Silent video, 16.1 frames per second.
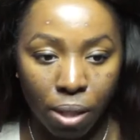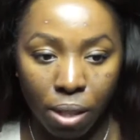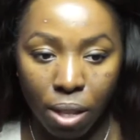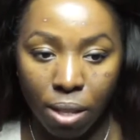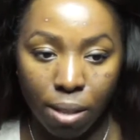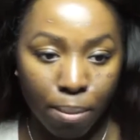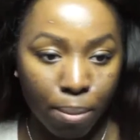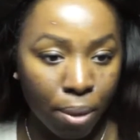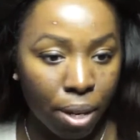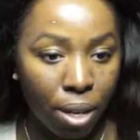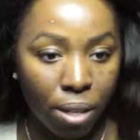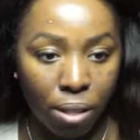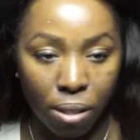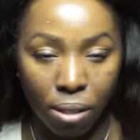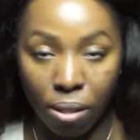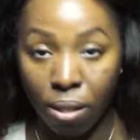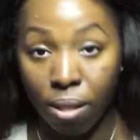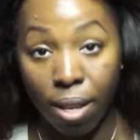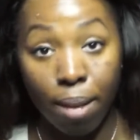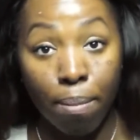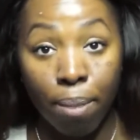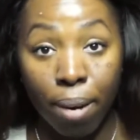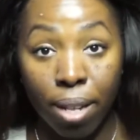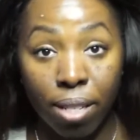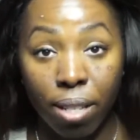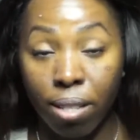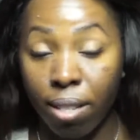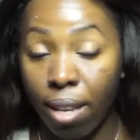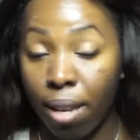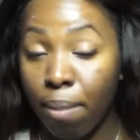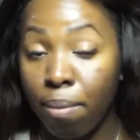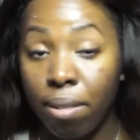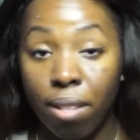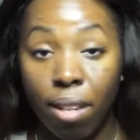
It's a breeze. It's the same process, same